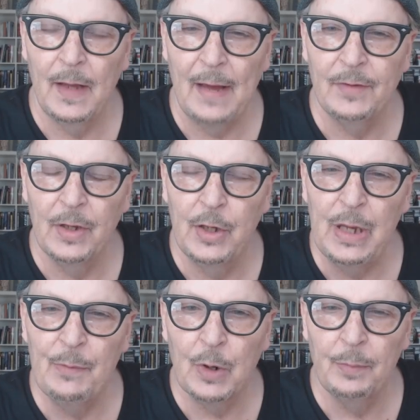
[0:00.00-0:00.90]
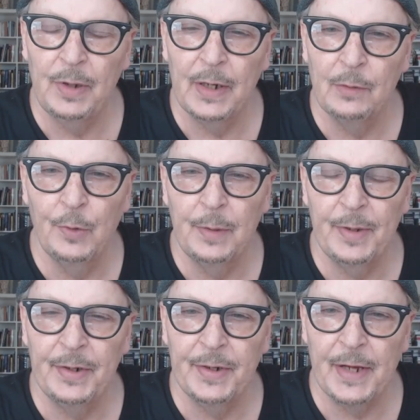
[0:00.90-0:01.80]
having a keyboard player would have
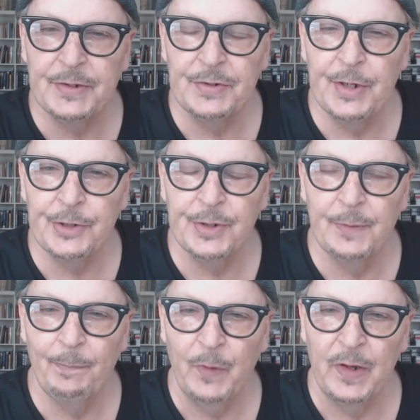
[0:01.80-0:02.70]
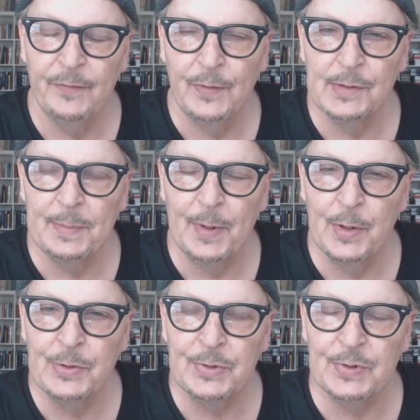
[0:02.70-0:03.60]
been a nice addition. And if it was
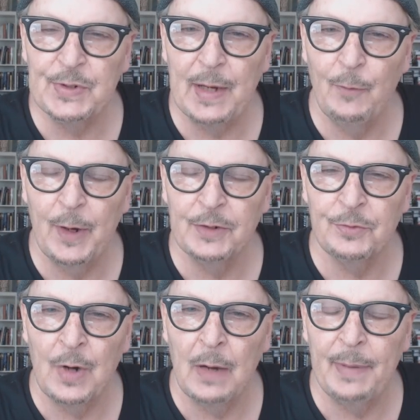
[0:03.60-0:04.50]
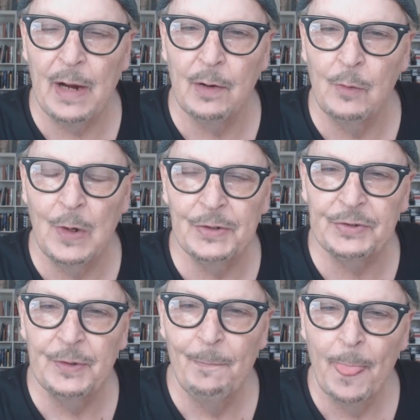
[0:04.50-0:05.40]
produced the same way as Raw Power
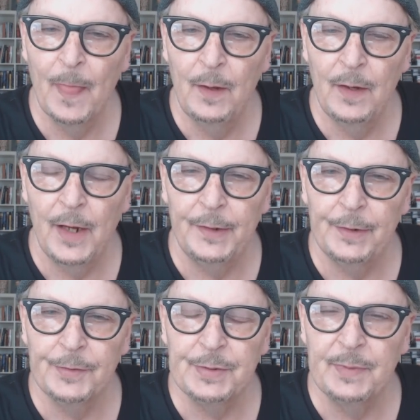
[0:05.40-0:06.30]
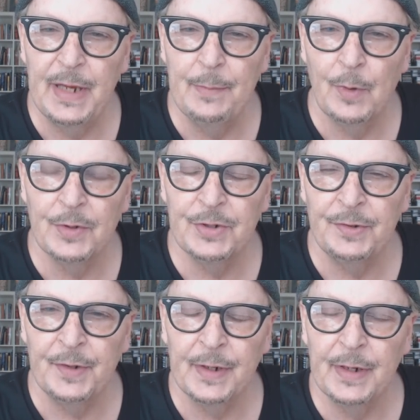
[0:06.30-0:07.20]
was, and there were some keyboards
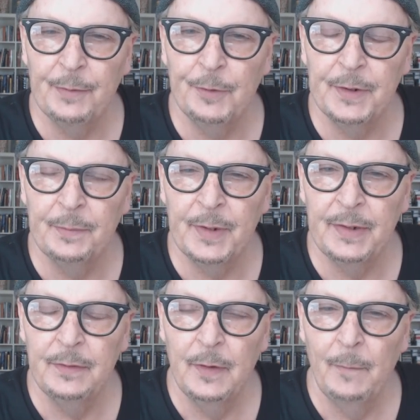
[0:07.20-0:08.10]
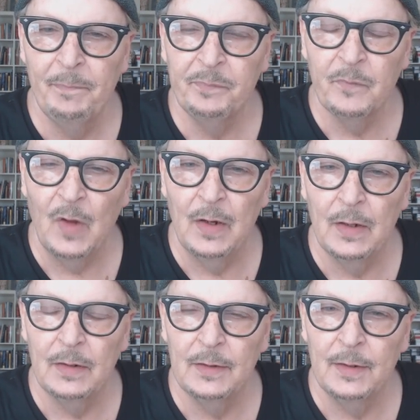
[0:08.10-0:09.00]
in there, it would have been
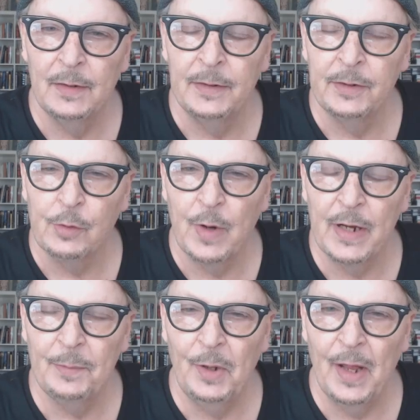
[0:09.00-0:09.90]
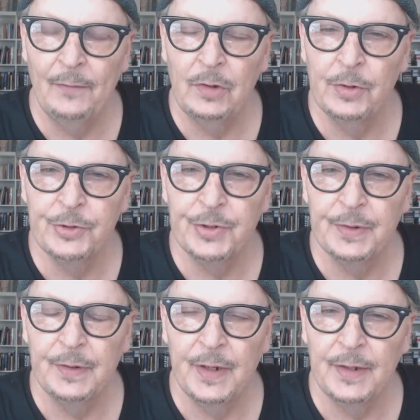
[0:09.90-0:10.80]
an incredible
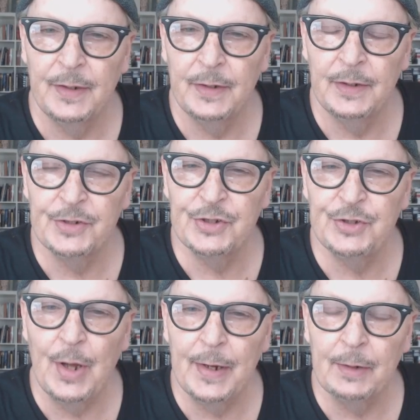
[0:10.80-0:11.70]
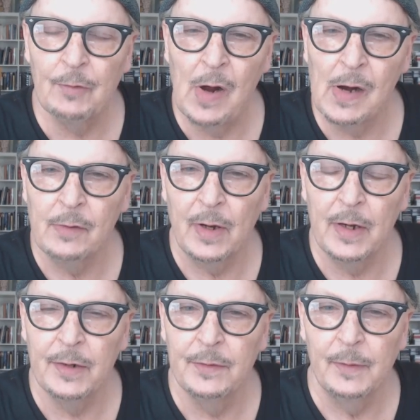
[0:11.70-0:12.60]
evolution and a stunning rock
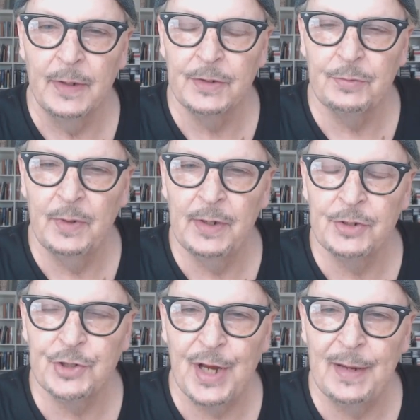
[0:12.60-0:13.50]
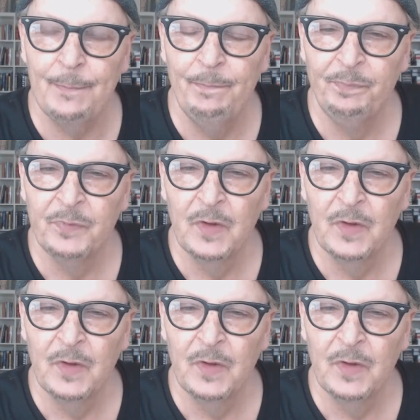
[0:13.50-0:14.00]
record. And it's really a shame